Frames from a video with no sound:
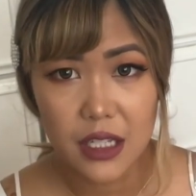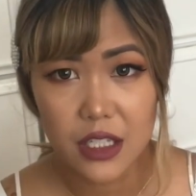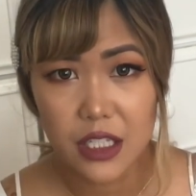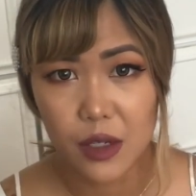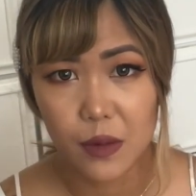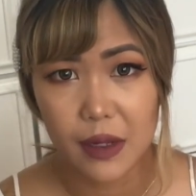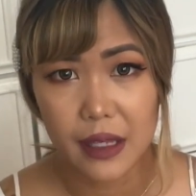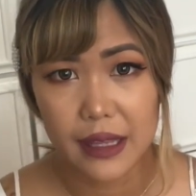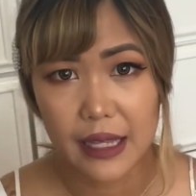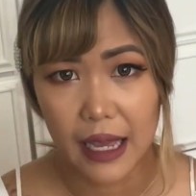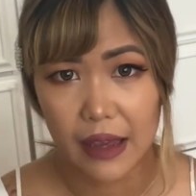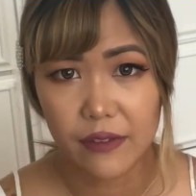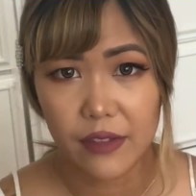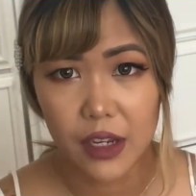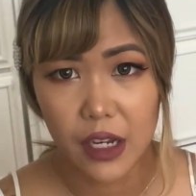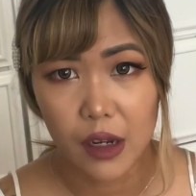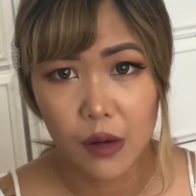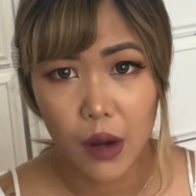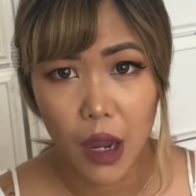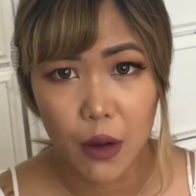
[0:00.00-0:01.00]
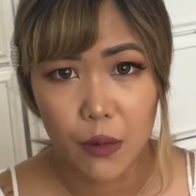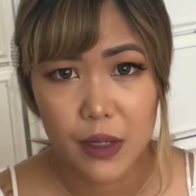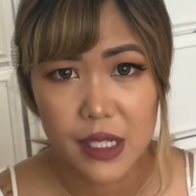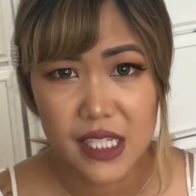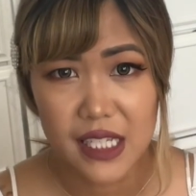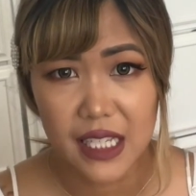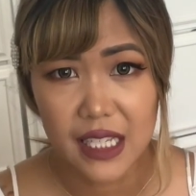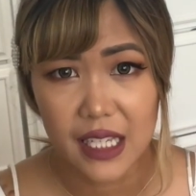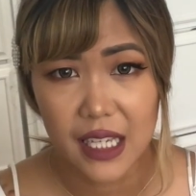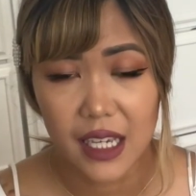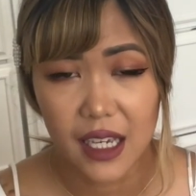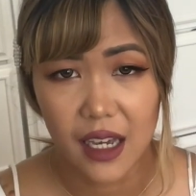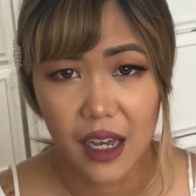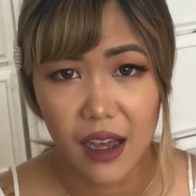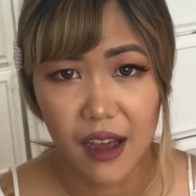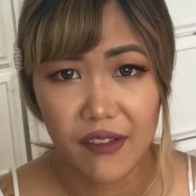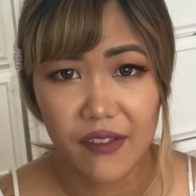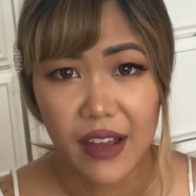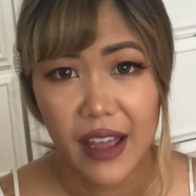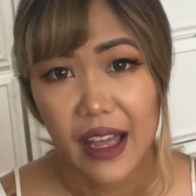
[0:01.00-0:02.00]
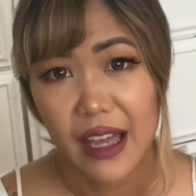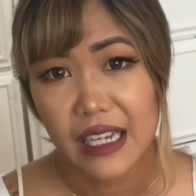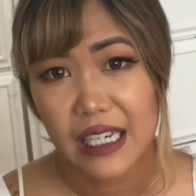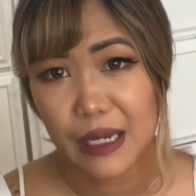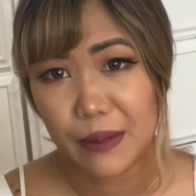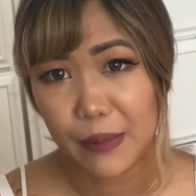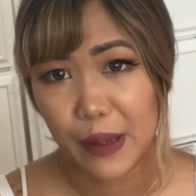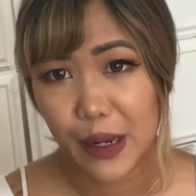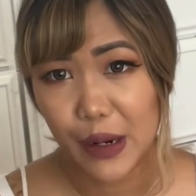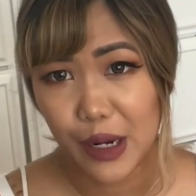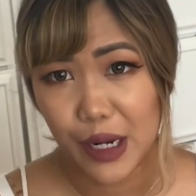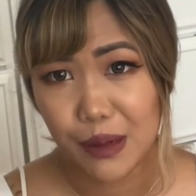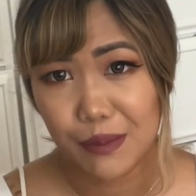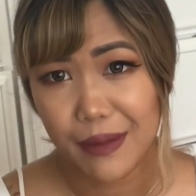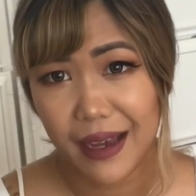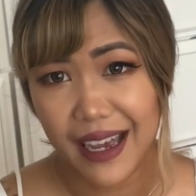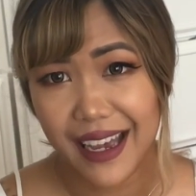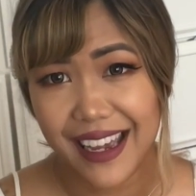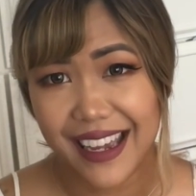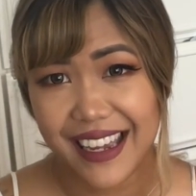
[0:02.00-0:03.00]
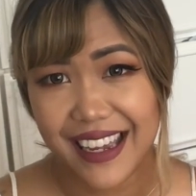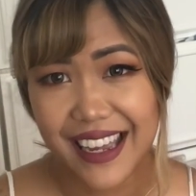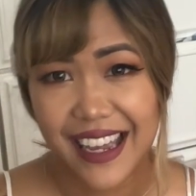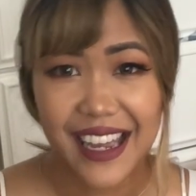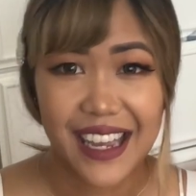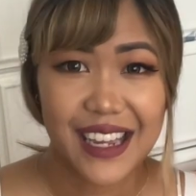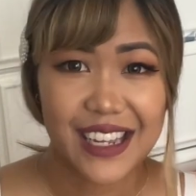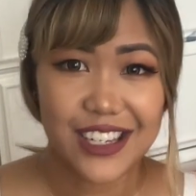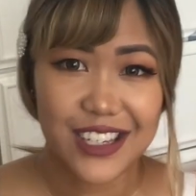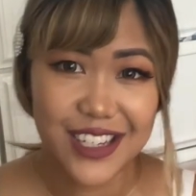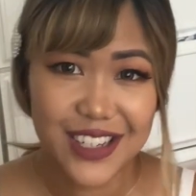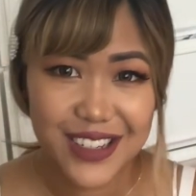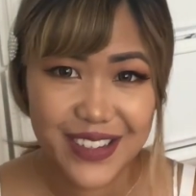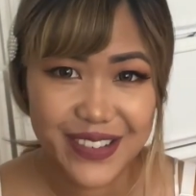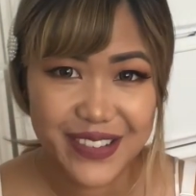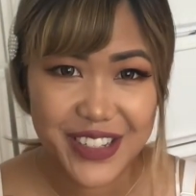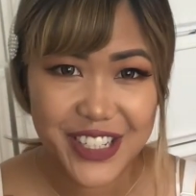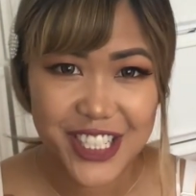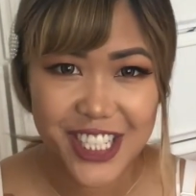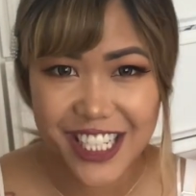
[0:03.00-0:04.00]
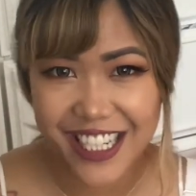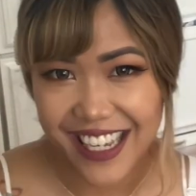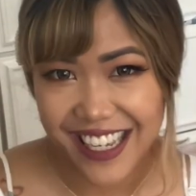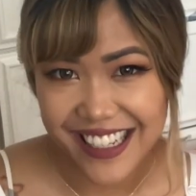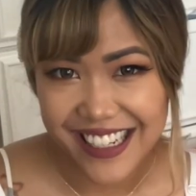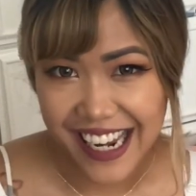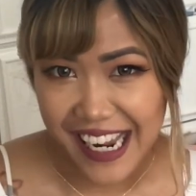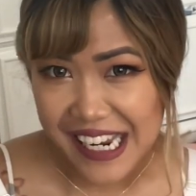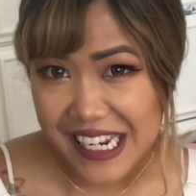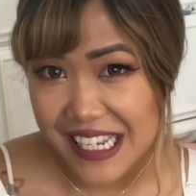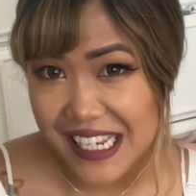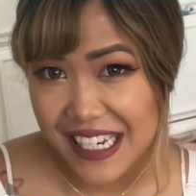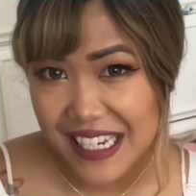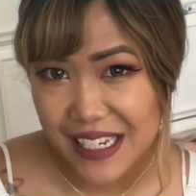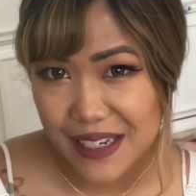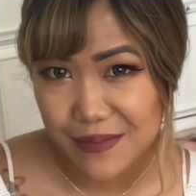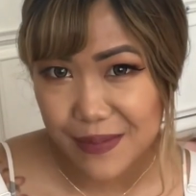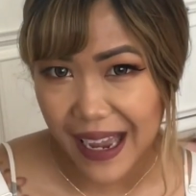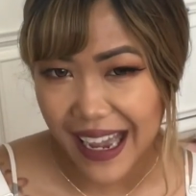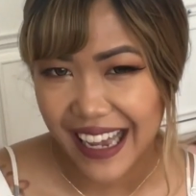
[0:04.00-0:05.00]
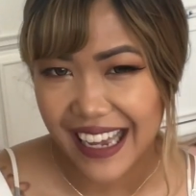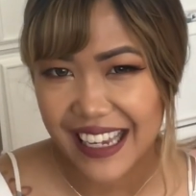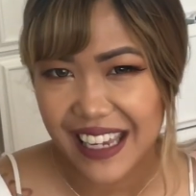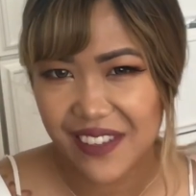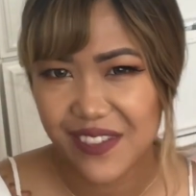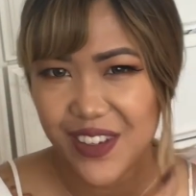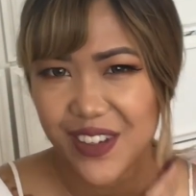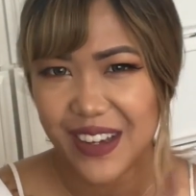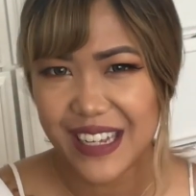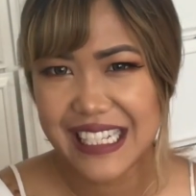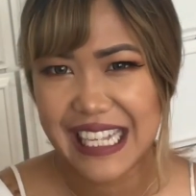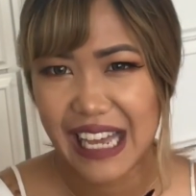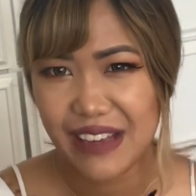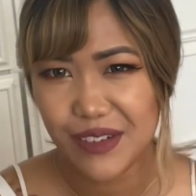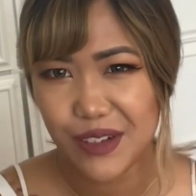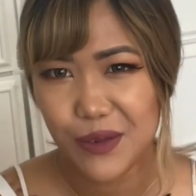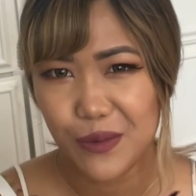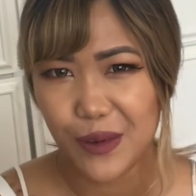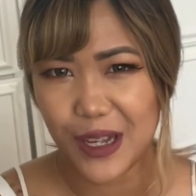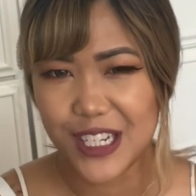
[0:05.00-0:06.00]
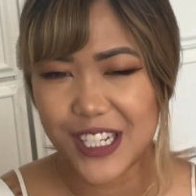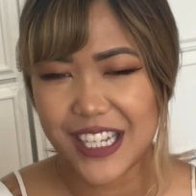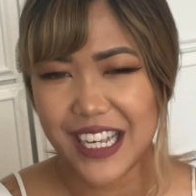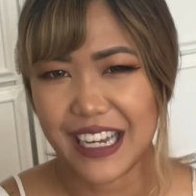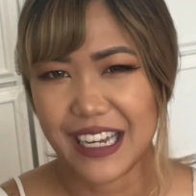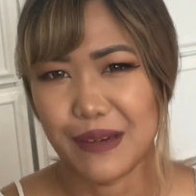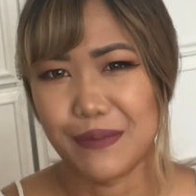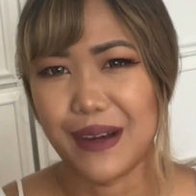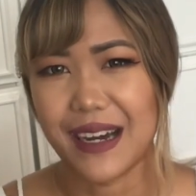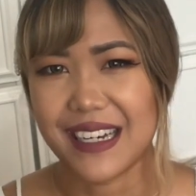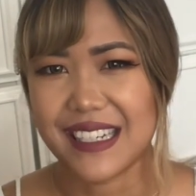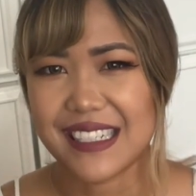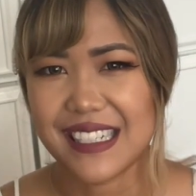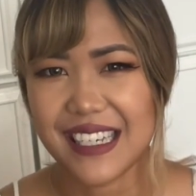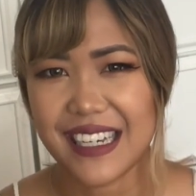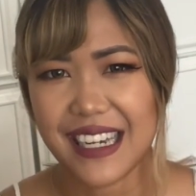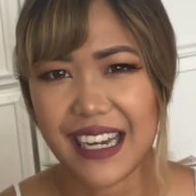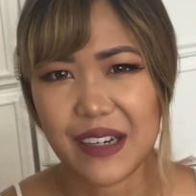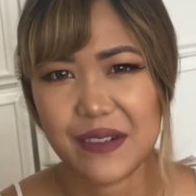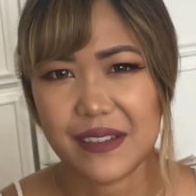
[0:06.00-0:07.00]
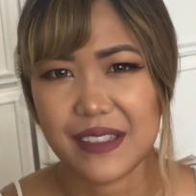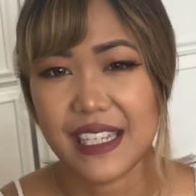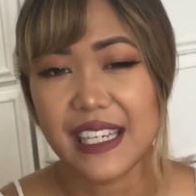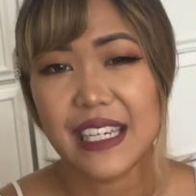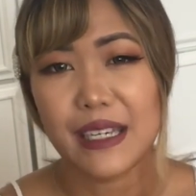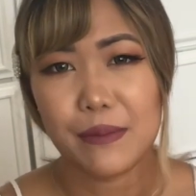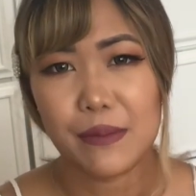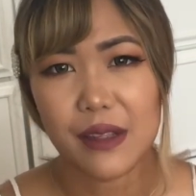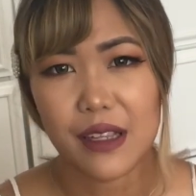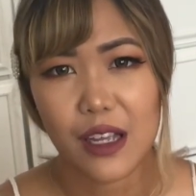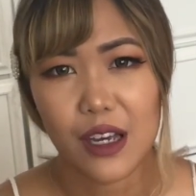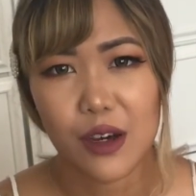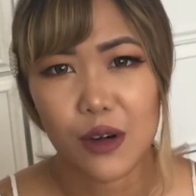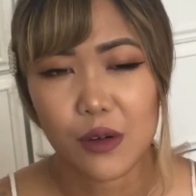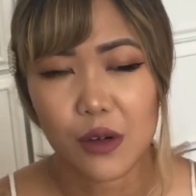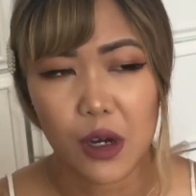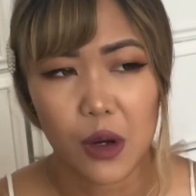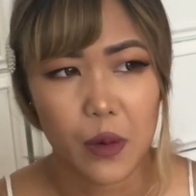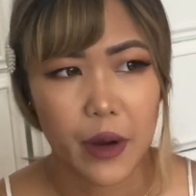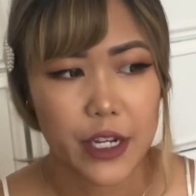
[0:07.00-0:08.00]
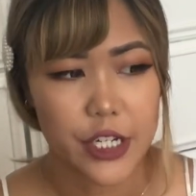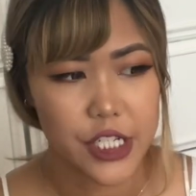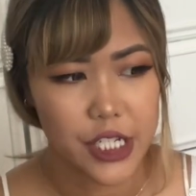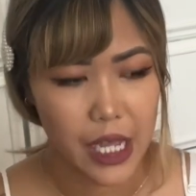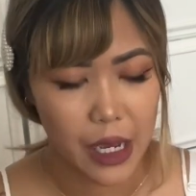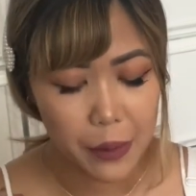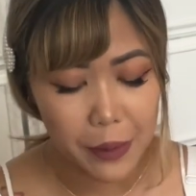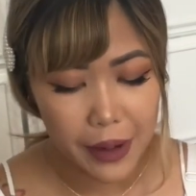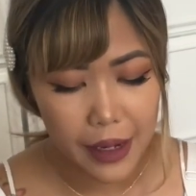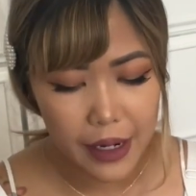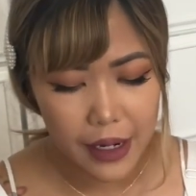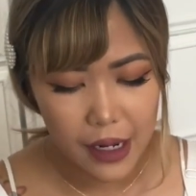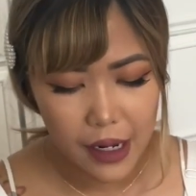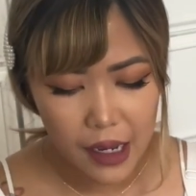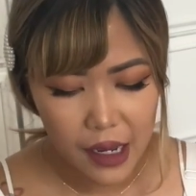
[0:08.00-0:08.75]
So in that video, I was thinking of comparing my new Chanel 19 bag. If you guys haven't watched that unboxing, I will link it below. Go watch that one.